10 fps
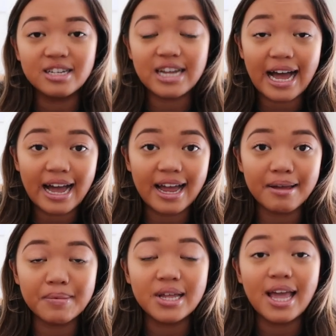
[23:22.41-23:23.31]

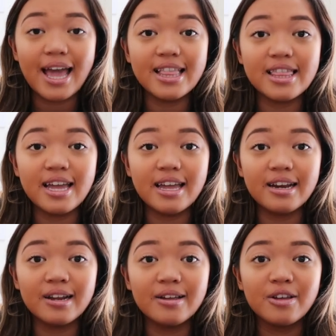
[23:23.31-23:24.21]
time, and
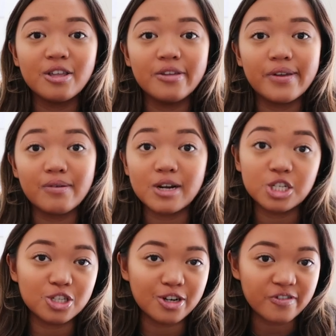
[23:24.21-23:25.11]
then you can
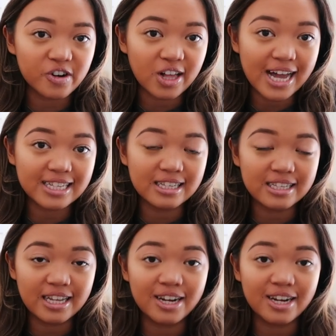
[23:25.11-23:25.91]
register for classes